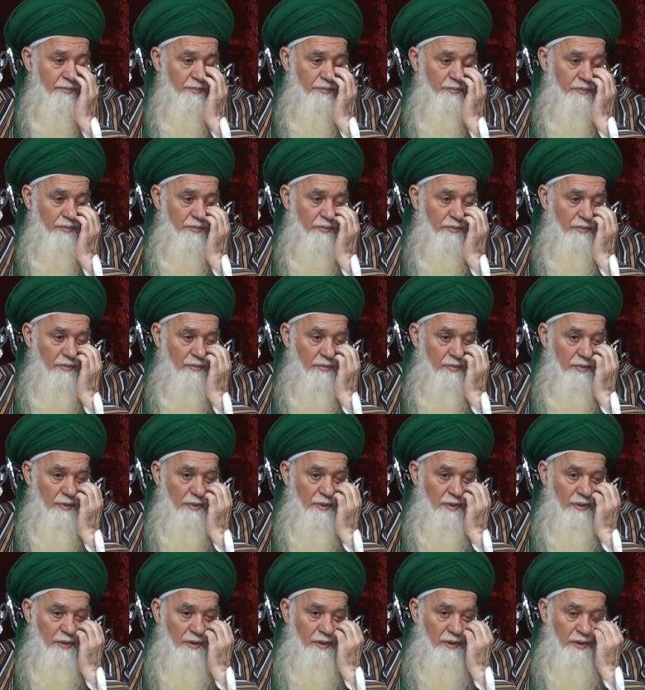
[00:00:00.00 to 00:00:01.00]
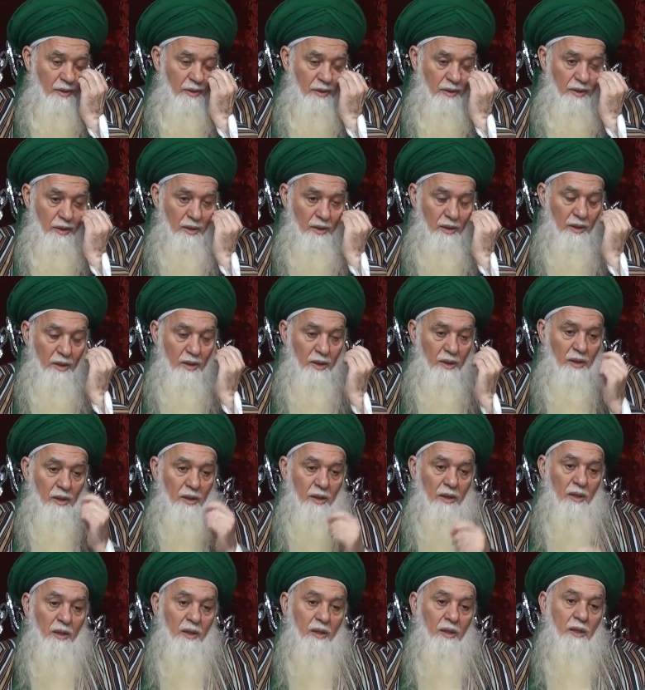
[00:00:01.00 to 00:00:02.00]

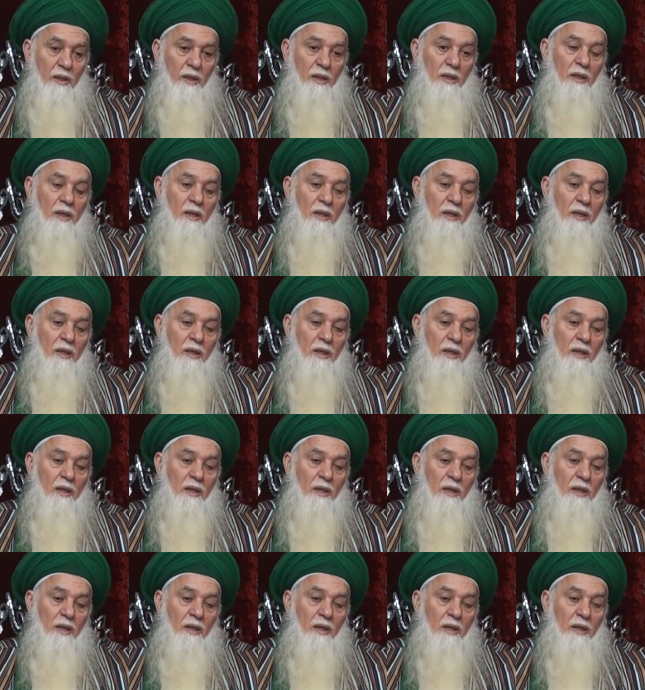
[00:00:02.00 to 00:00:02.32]
No one is speaking in this clip.